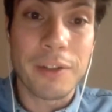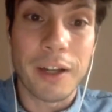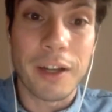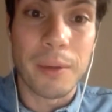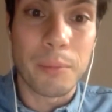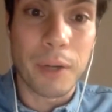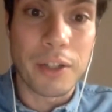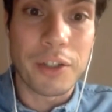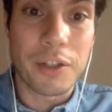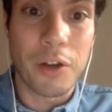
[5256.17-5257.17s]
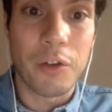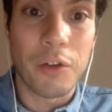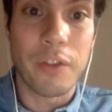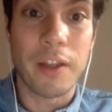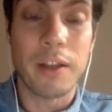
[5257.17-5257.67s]
They are branches
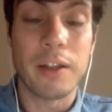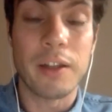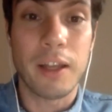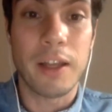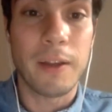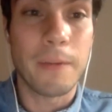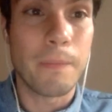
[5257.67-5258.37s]
of the